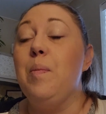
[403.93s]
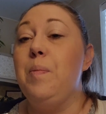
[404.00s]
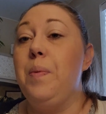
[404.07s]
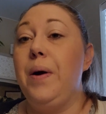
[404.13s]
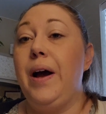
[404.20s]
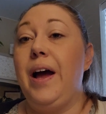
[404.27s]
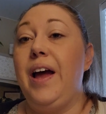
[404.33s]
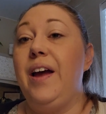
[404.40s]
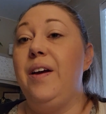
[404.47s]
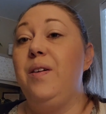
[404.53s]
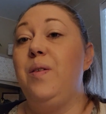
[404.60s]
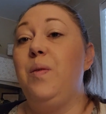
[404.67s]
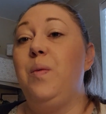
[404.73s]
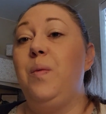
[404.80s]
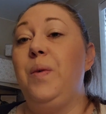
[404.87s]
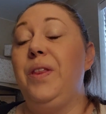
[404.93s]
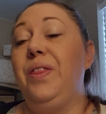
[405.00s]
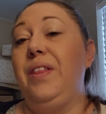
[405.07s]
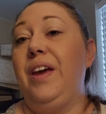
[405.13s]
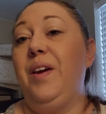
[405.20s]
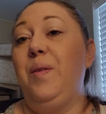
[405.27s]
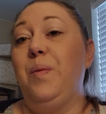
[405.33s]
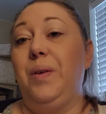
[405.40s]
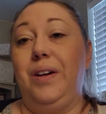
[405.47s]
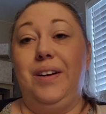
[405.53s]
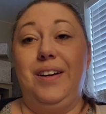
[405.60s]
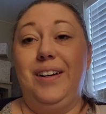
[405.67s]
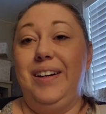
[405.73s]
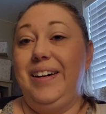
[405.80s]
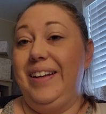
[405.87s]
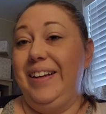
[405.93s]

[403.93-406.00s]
But when they weren't,